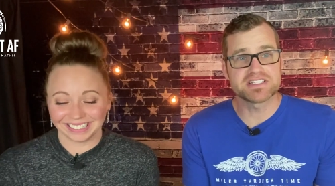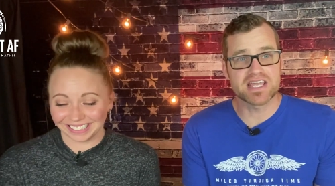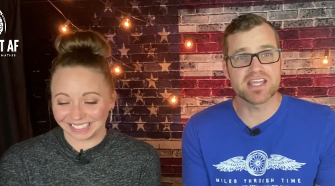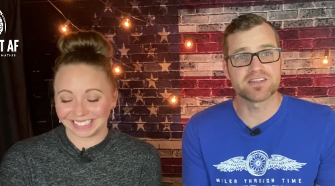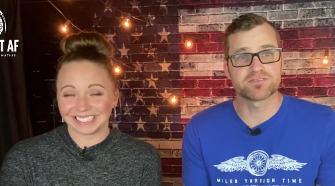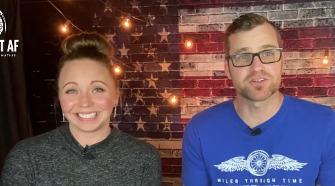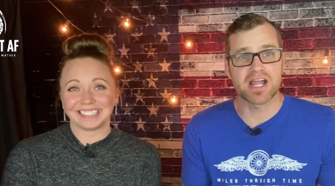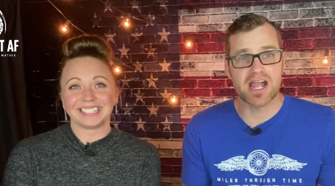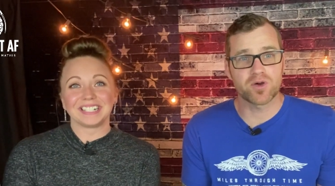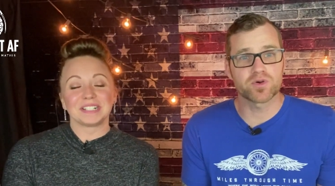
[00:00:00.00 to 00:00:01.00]
Speaker 1: day
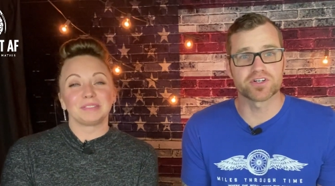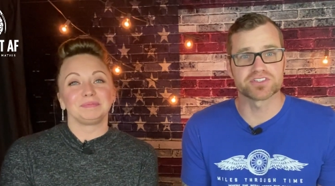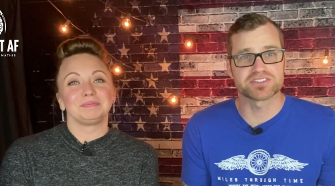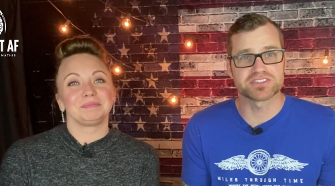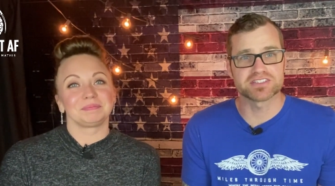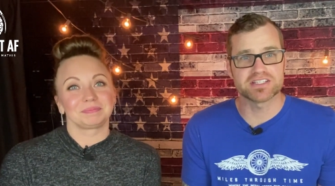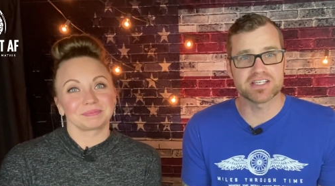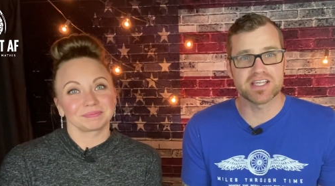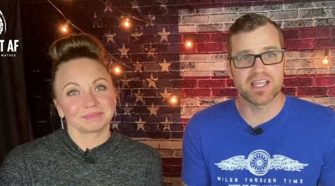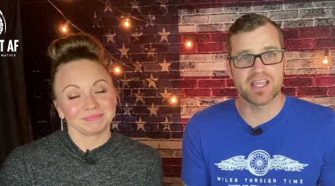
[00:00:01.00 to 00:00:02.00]
for hours.
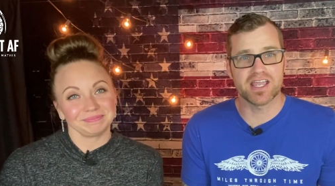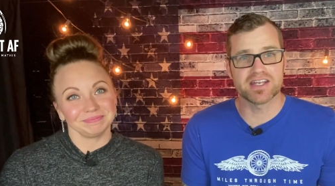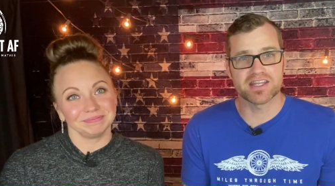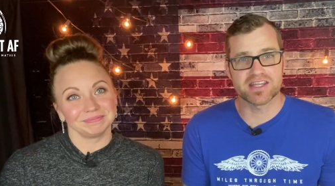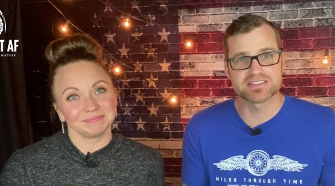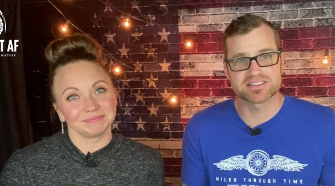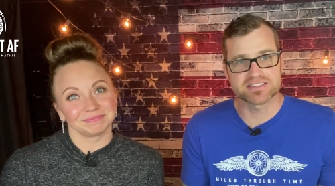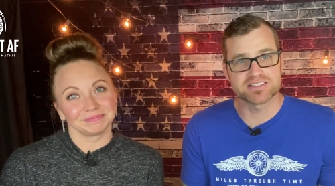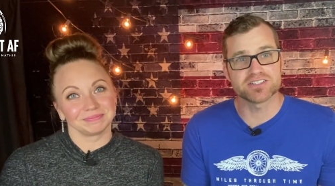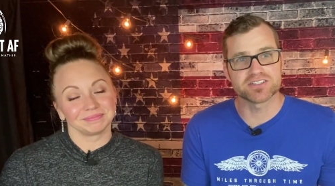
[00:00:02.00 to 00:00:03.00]
And
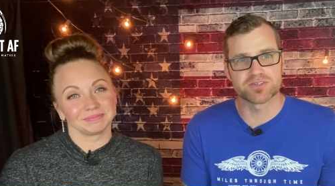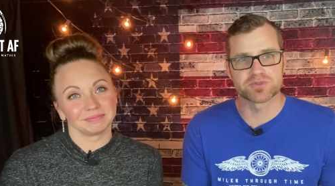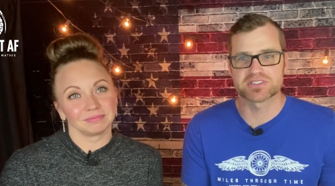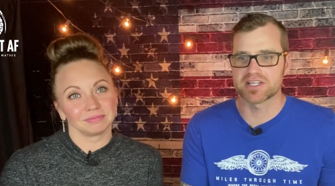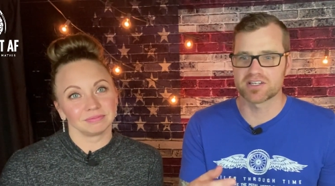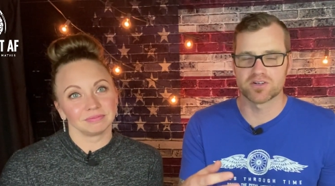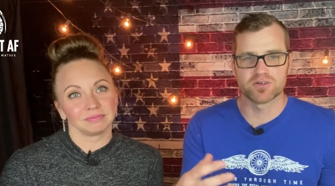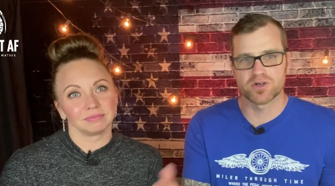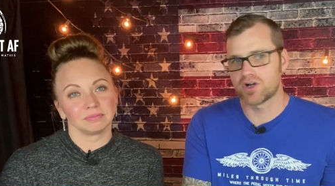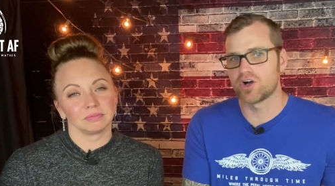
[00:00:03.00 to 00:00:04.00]
still it was like a
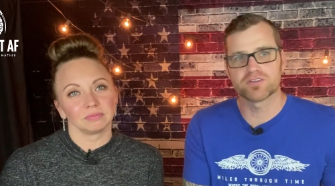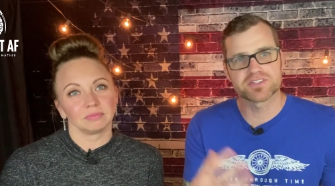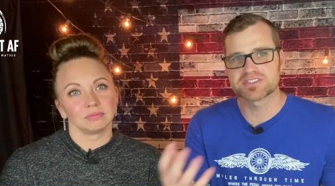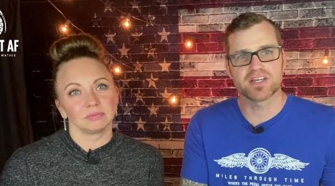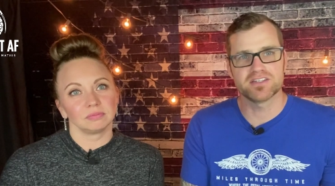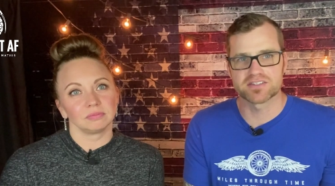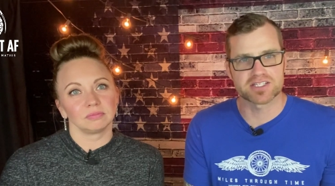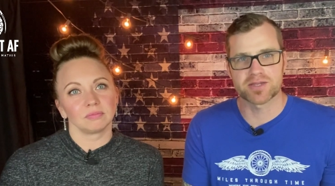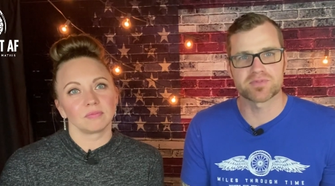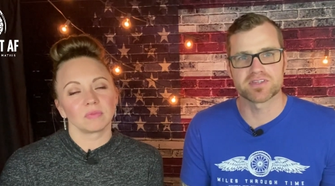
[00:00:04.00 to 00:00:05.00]
all of a sudden
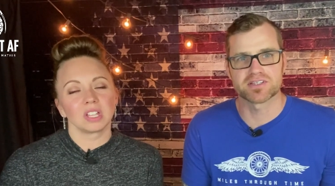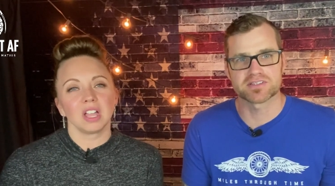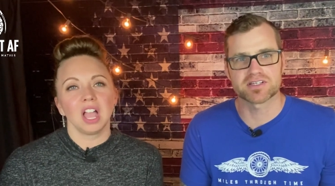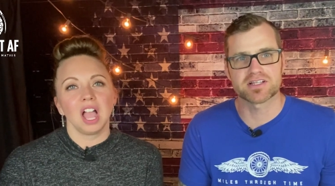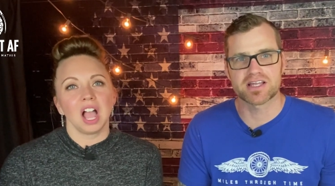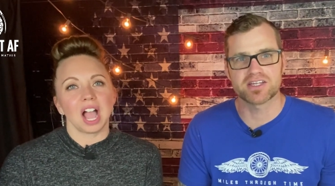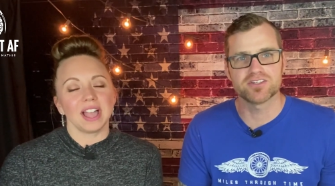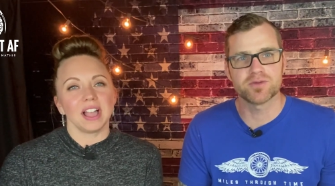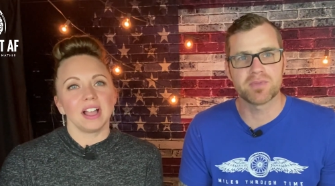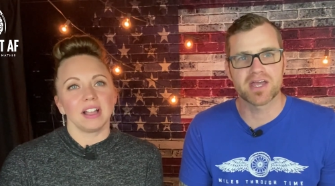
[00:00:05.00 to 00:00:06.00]
type thing. I
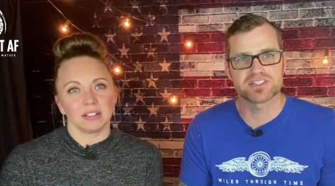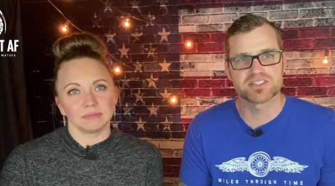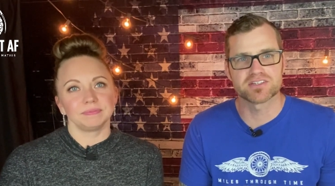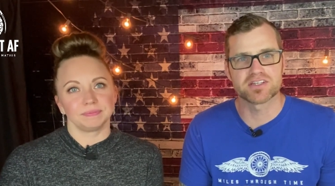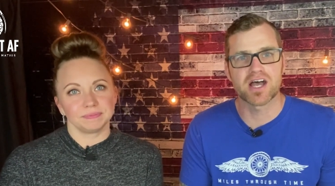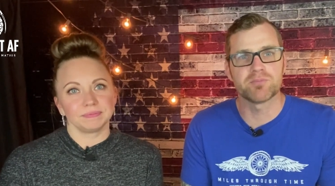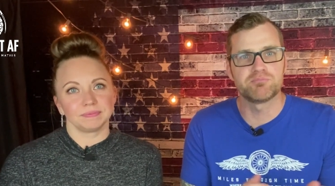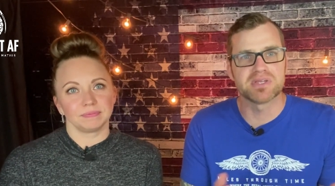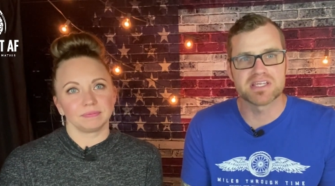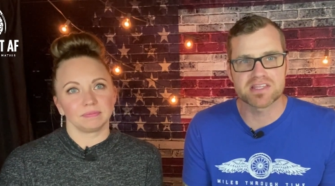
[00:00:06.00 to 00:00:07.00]
couldn't imagine
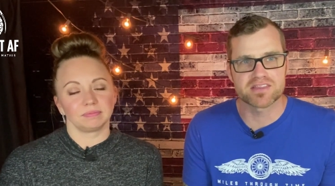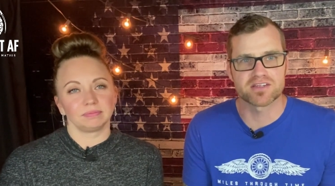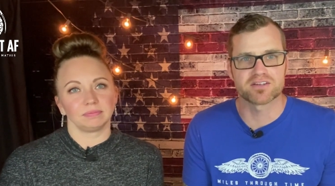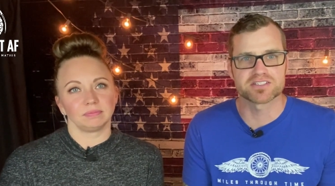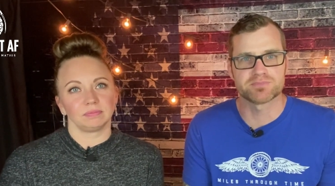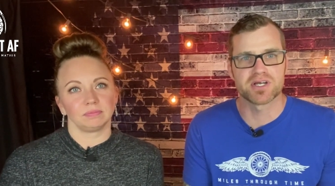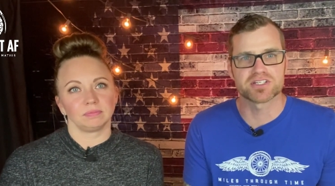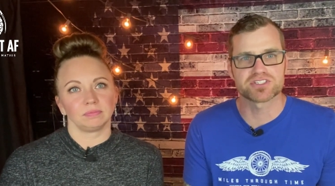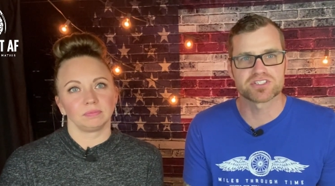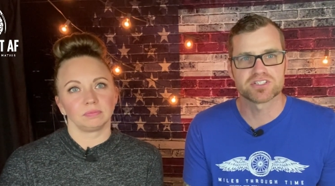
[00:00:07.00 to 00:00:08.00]
not being there as
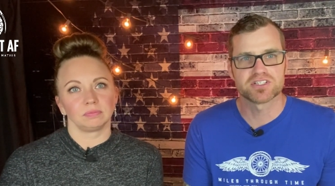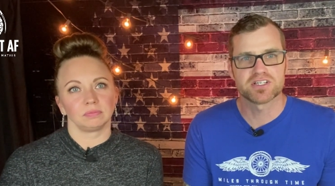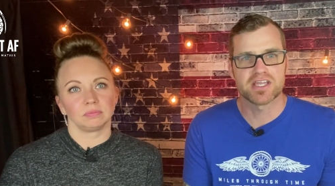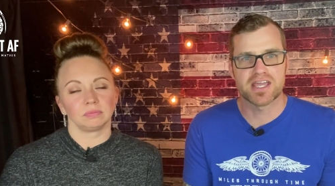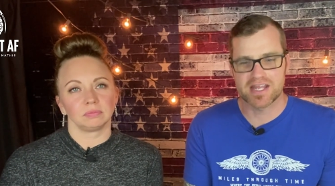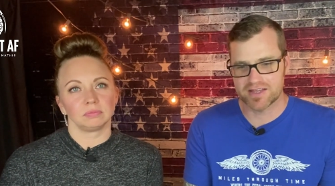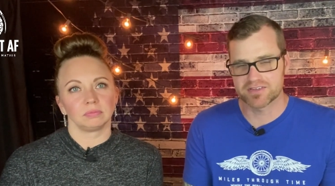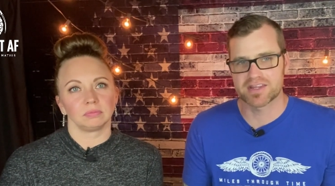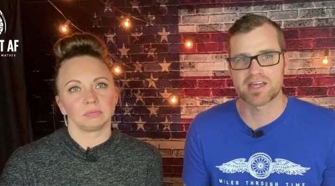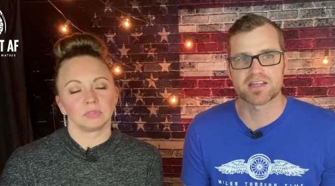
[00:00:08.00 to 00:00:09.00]
much and
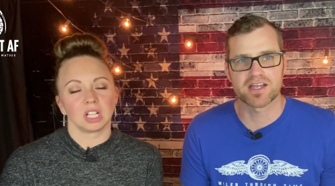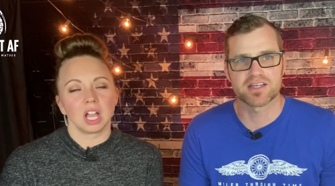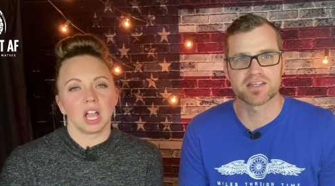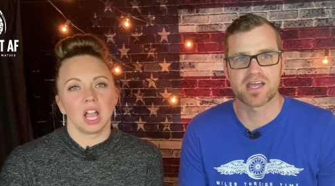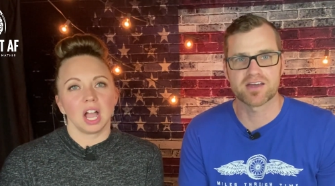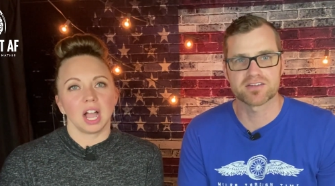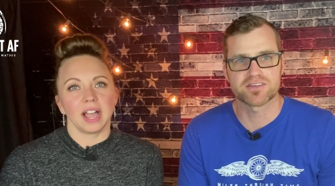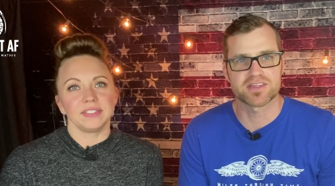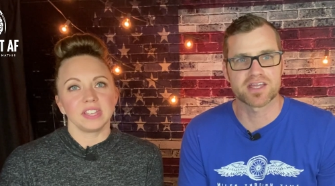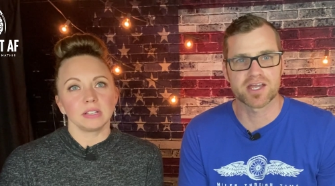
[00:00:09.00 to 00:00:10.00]
having that kind of
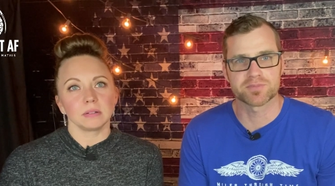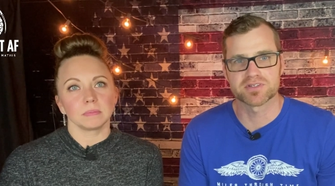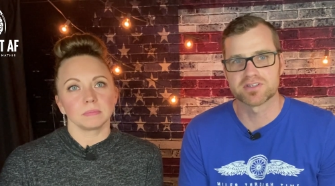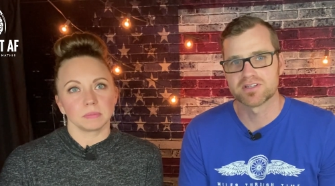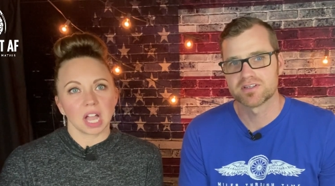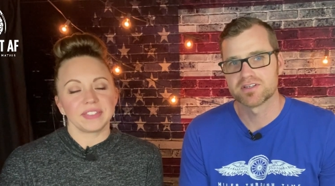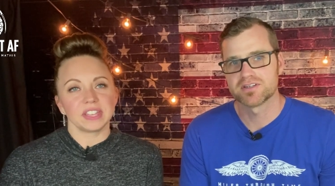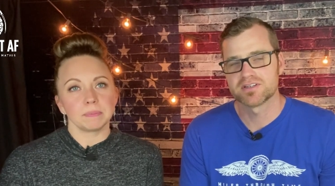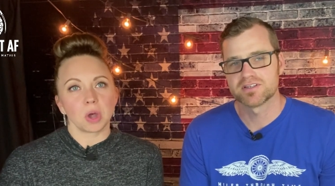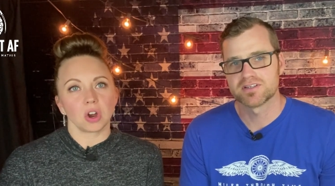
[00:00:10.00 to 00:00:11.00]
thing happen. I
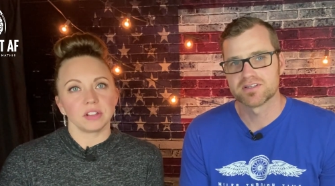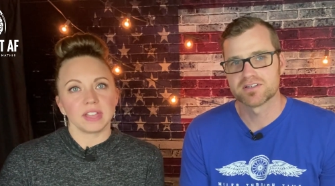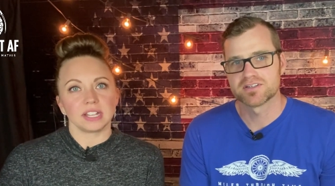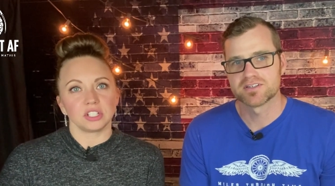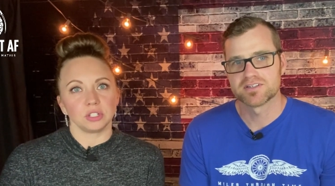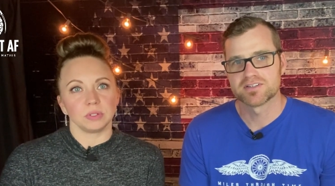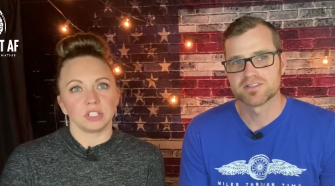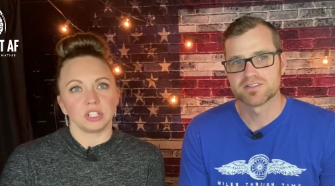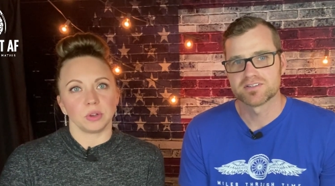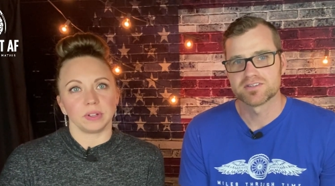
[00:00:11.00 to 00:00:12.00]
think part of that too
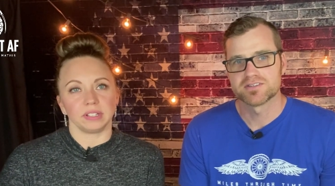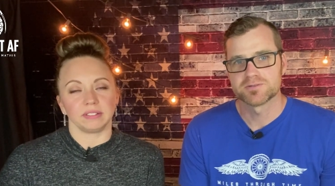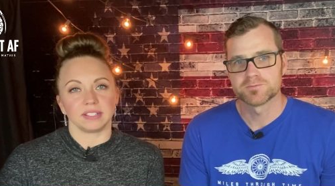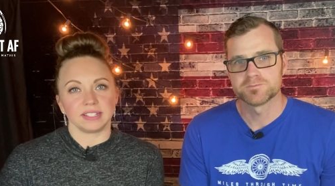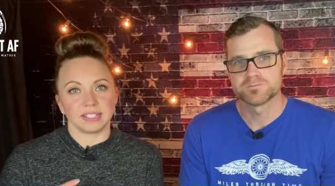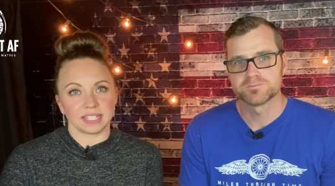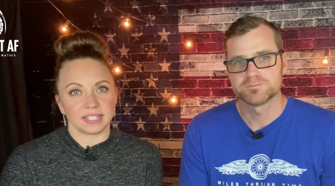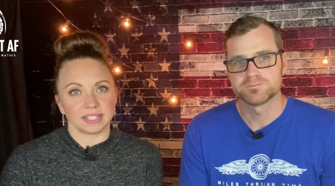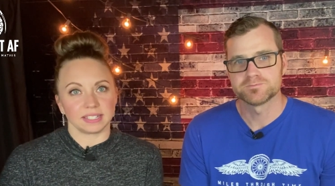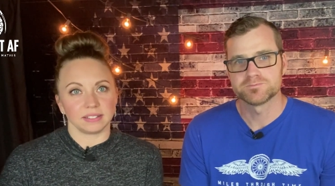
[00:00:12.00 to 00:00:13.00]
is knowing the
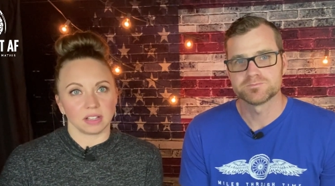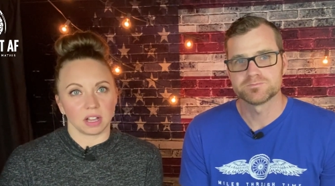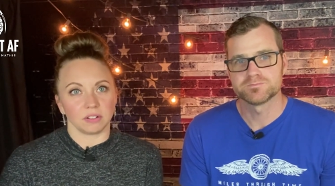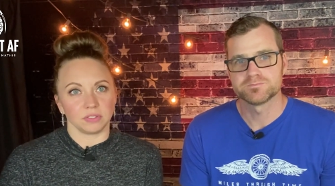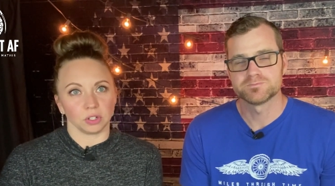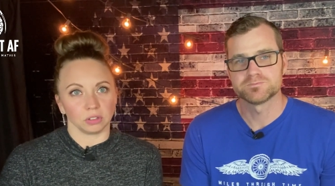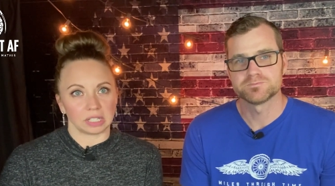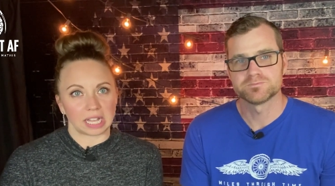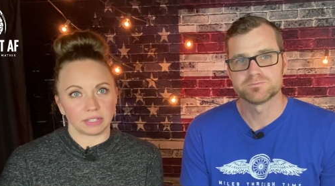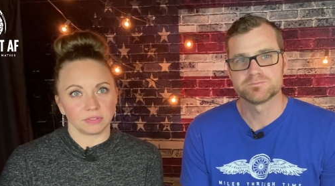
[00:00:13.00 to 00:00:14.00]
season of your
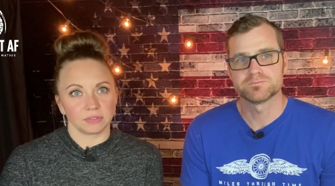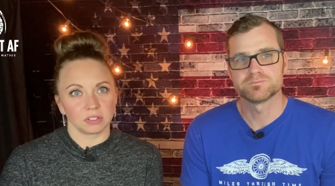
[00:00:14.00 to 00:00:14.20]
life.